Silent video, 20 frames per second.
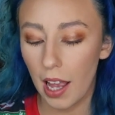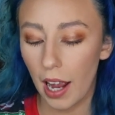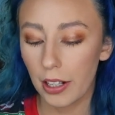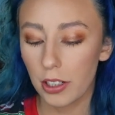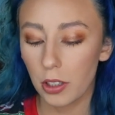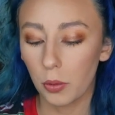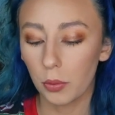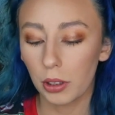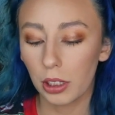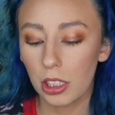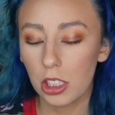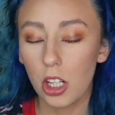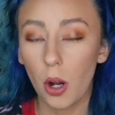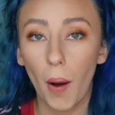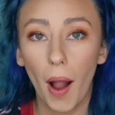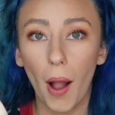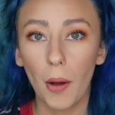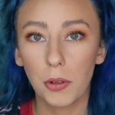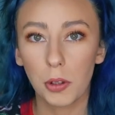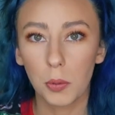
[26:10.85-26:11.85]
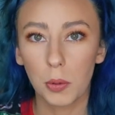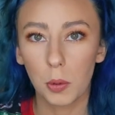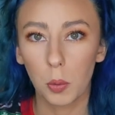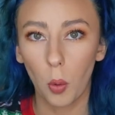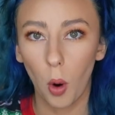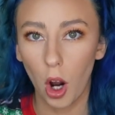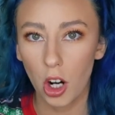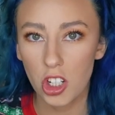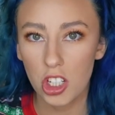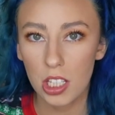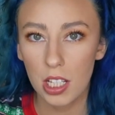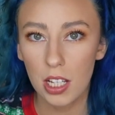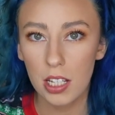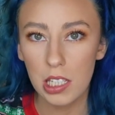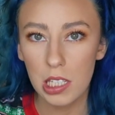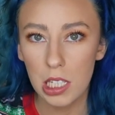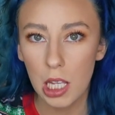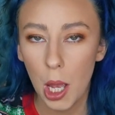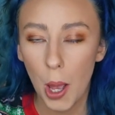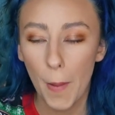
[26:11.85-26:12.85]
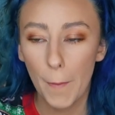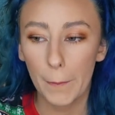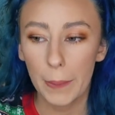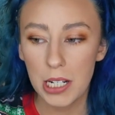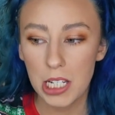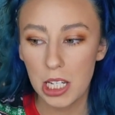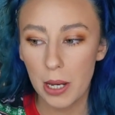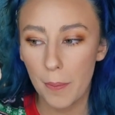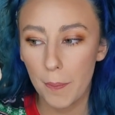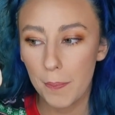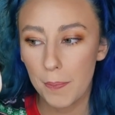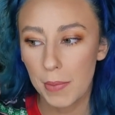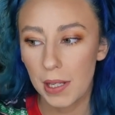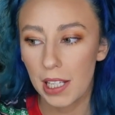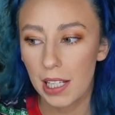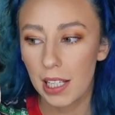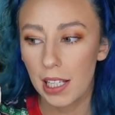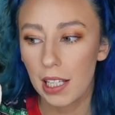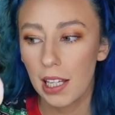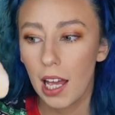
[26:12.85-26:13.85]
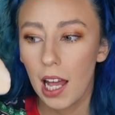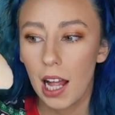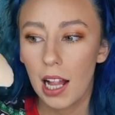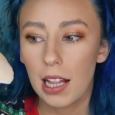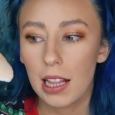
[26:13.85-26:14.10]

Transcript: I don't really know how you would wash this, but to me,